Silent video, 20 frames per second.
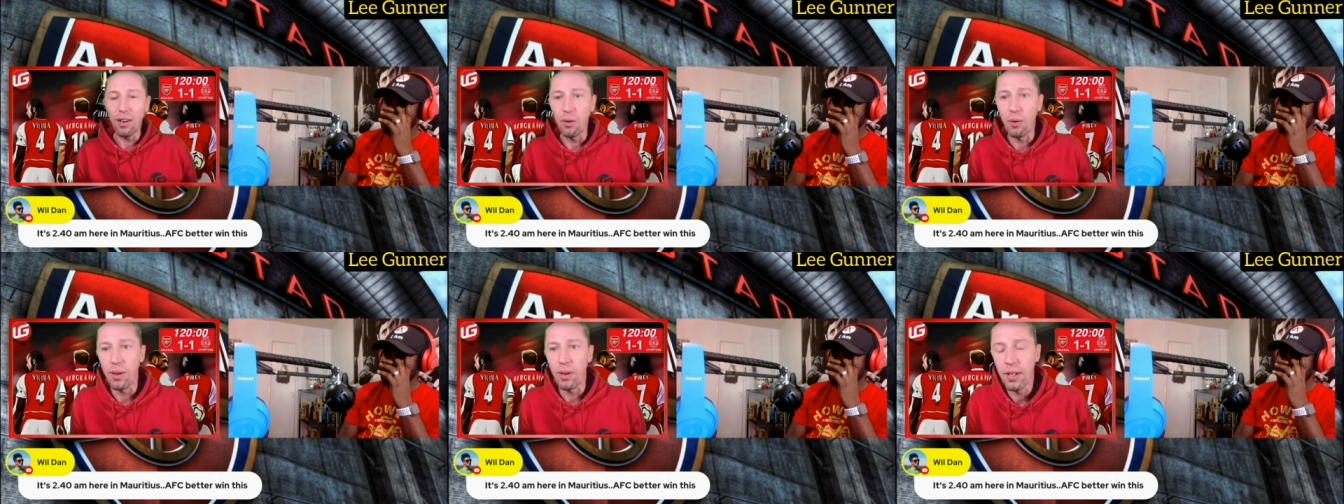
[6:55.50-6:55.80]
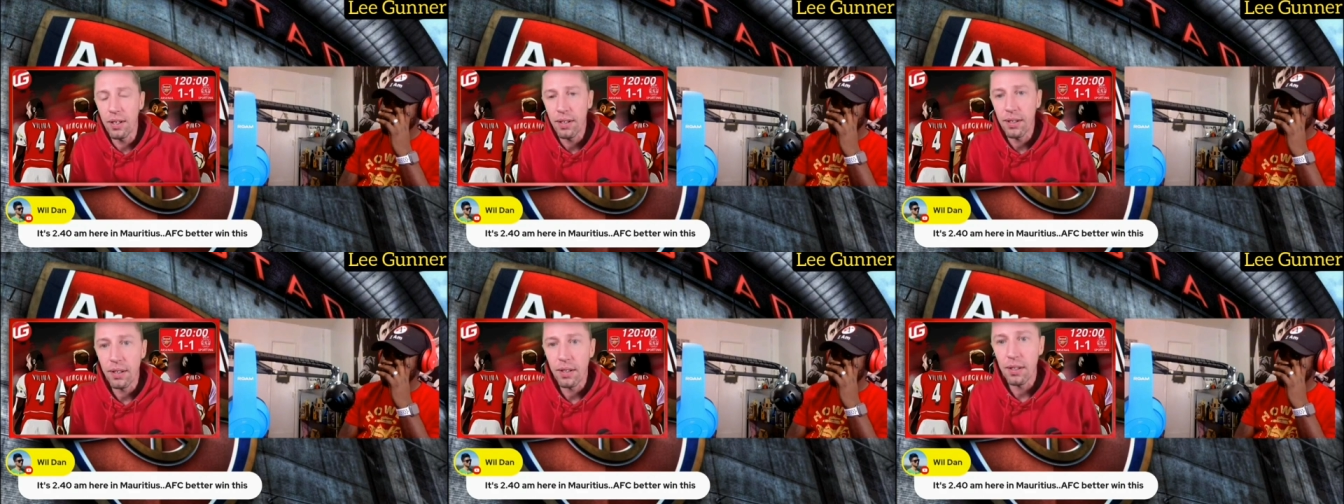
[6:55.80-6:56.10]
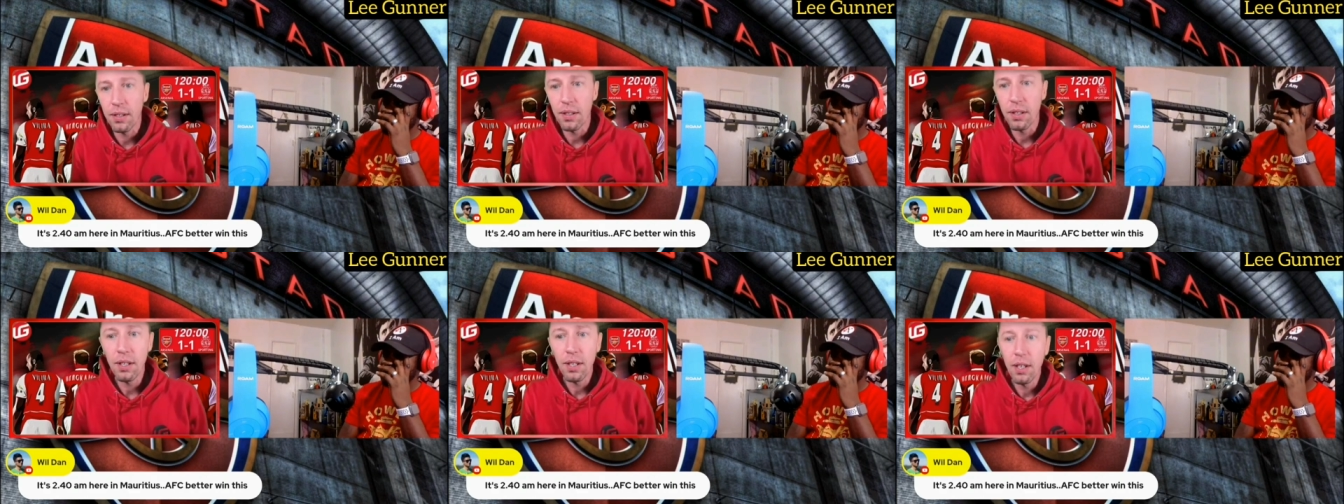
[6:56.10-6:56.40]
hell. man.
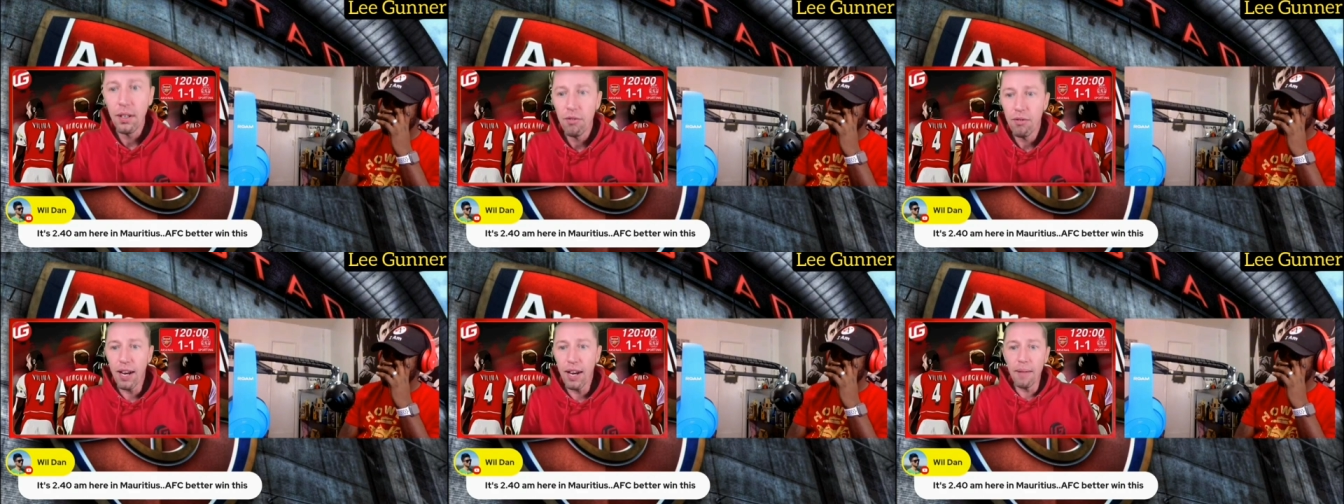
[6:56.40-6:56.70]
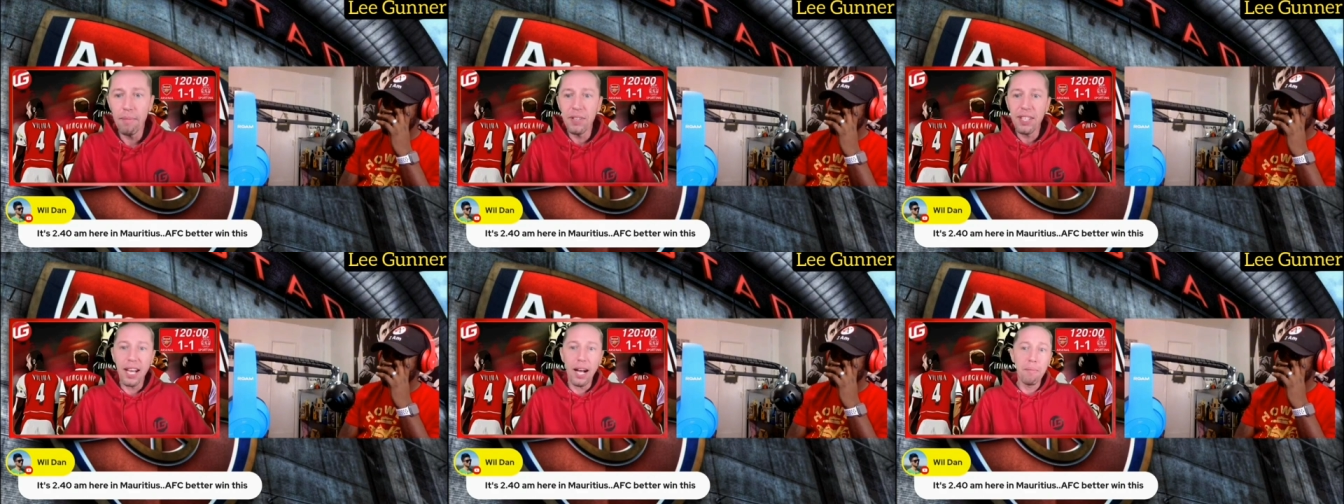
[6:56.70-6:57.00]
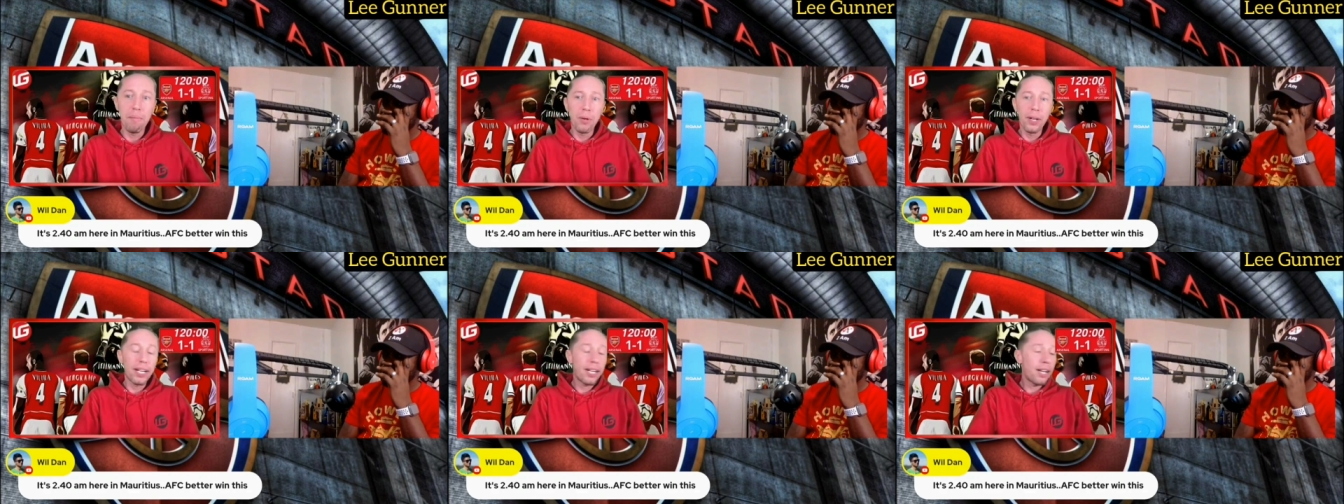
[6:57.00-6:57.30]
Ramsdale,
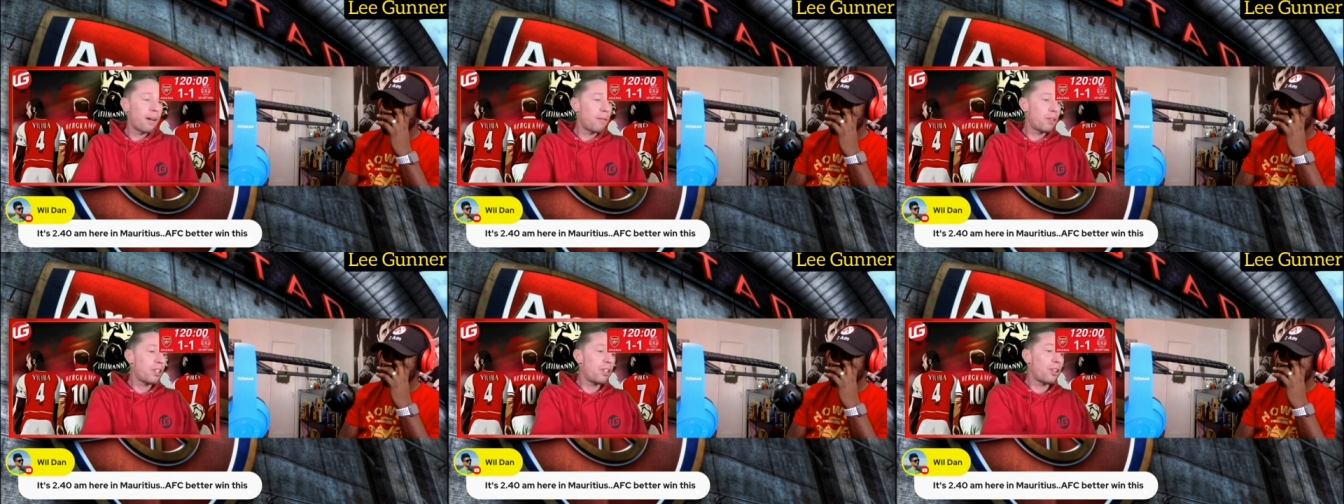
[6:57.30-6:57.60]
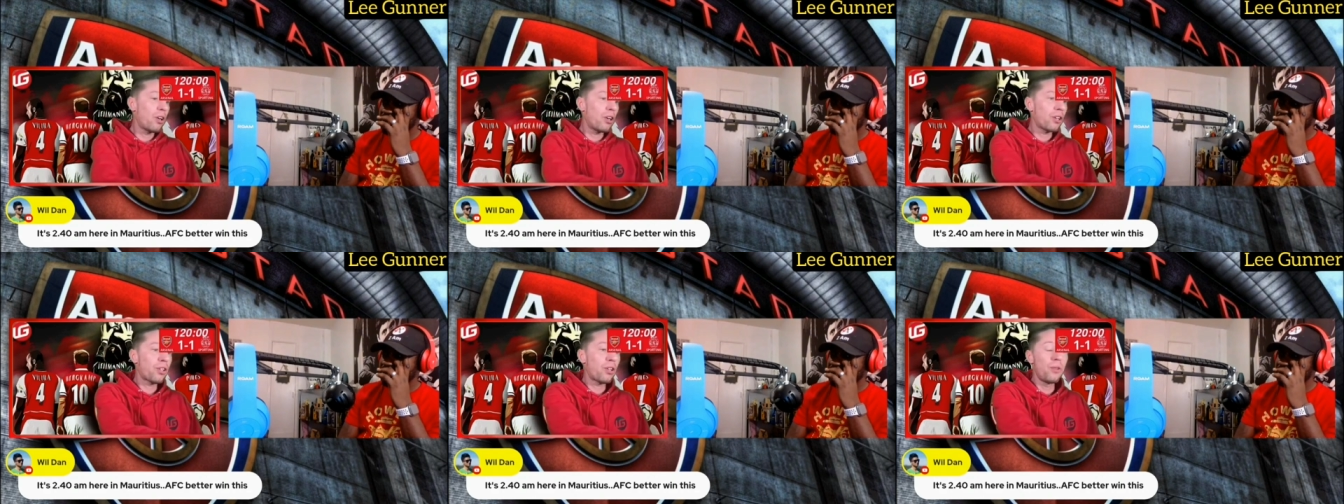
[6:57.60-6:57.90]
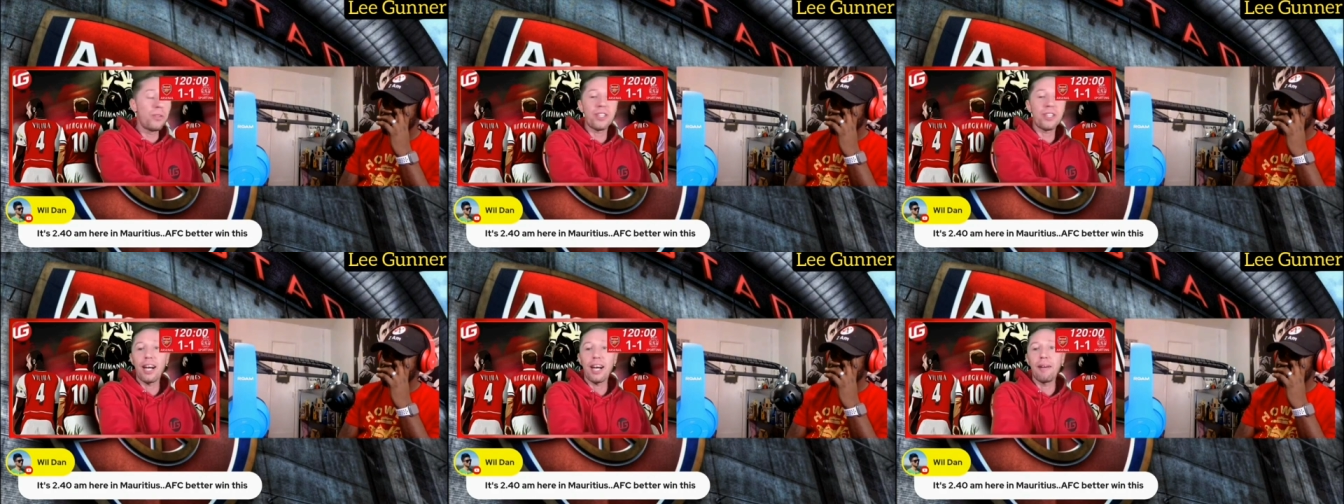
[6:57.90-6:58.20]
boy, come on, you got to do something,